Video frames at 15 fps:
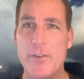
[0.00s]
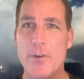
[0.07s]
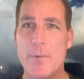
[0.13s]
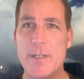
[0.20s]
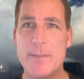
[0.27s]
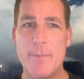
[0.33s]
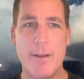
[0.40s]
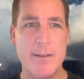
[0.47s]
your
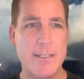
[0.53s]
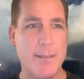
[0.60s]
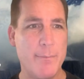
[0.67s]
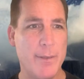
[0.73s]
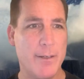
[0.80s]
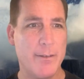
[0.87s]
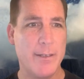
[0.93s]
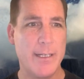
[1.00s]

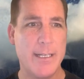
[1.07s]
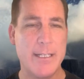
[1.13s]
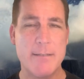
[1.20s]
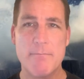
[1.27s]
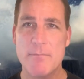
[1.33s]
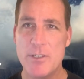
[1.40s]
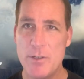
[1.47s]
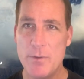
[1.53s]
responsibilities,
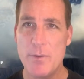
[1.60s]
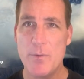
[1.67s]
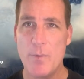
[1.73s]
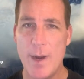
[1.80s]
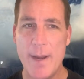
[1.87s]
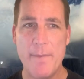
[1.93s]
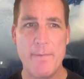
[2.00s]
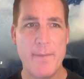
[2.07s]
do the
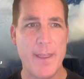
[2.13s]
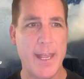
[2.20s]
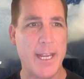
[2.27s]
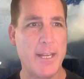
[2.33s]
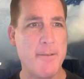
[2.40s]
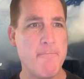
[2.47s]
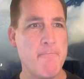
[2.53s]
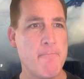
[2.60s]
right
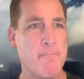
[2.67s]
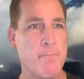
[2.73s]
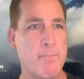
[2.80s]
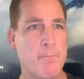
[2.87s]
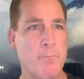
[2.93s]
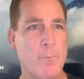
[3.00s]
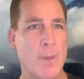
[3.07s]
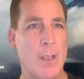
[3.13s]
thing.
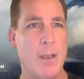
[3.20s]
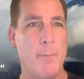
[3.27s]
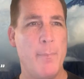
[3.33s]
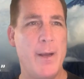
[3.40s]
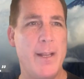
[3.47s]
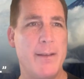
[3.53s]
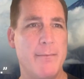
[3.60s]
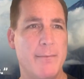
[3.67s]

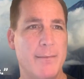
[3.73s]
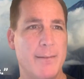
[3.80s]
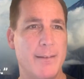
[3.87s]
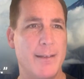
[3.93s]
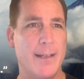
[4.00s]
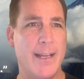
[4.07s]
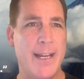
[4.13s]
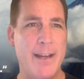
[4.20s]
But
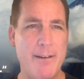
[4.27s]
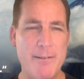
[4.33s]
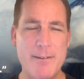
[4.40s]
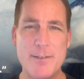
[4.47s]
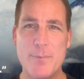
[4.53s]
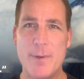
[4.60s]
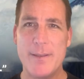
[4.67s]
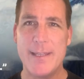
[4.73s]

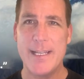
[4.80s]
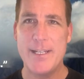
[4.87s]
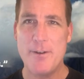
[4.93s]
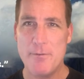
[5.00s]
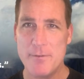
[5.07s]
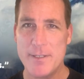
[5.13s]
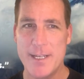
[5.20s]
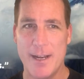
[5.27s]
here's what they
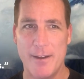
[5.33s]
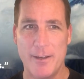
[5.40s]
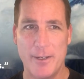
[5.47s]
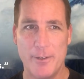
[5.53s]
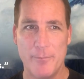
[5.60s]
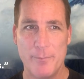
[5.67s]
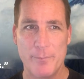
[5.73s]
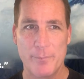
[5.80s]
don't tell
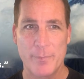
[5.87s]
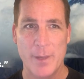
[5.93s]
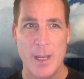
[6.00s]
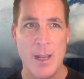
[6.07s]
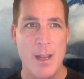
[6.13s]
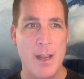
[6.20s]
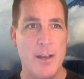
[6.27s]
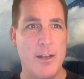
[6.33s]
you:
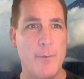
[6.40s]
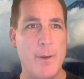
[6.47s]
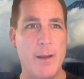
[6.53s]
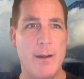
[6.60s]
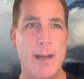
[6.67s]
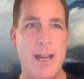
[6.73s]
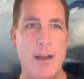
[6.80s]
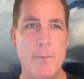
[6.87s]
no
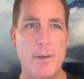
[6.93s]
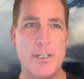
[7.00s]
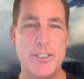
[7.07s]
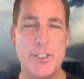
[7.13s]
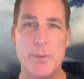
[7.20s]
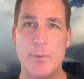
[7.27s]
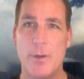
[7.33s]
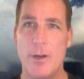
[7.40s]
matter how
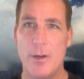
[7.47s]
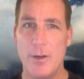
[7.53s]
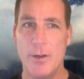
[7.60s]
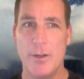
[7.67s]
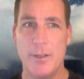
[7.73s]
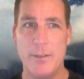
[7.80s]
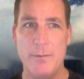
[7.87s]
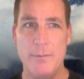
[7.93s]
much you
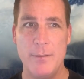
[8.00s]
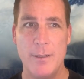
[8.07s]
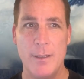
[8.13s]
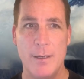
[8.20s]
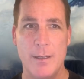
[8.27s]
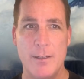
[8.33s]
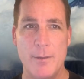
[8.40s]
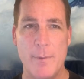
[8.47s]
earn,
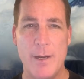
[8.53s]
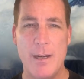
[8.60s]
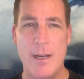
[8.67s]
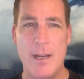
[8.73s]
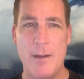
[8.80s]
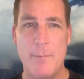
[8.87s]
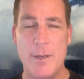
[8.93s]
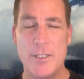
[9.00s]
no matter
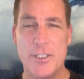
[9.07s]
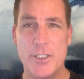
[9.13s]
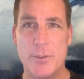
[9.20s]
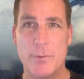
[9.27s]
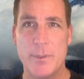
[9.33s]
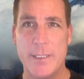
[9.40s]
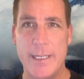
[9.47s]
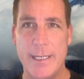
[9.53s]
how much
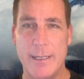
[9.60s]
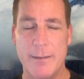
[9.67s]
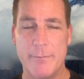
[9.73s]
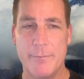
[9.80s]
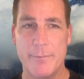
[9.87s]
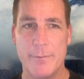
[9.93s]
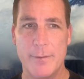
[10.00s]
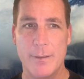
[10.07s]
you
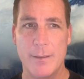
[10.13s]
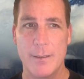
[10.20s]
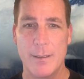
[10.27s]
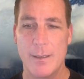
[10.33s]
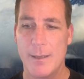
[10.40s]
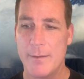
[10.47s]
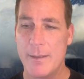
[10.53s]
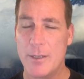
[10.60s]
give,
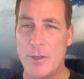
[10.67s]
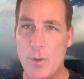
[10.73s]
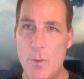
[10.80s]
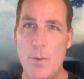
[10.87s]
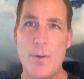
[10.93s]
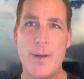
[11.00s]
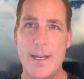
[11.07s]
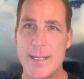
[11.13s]
the
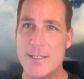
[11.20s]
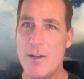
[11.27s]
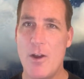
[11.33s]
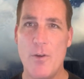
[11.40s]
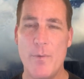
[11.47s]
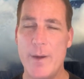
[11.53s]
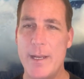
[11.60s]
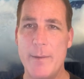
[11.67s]
court has
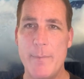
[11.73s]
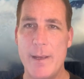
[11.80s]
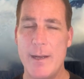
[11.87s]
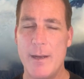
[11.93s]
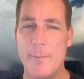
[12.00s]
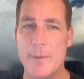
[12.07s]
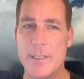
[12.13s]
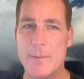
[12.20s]
already made
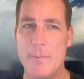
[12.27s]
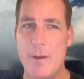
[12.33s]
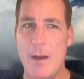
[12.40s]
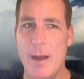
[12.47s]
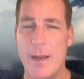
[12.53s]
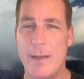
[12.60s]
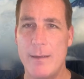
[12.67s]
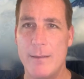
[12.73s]
up its
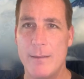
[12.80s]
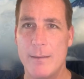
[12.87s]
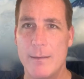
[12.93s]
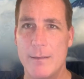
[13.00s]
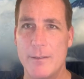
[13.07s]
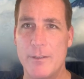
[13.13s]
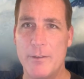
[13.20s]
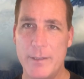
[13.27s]
mind.
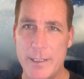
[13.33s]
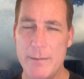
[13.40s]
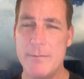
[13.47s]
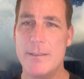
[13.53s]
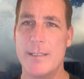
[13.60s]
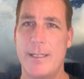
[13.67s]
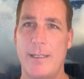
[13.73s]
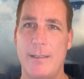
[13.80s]
You're
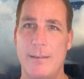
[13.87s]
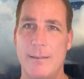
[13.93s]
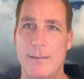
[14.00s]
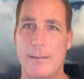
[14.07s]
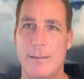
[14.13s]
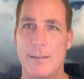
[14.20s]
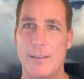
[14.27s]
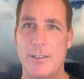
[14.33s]
guilty.
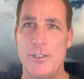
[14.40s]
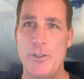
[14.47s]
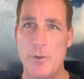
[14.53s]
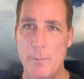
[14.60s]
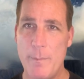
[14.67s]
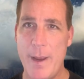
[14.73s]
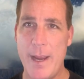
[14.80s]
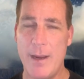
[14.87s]

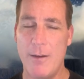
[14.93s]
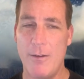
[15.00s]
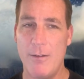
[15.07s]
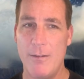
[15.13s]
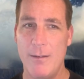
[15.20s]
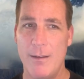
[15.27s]
You're male.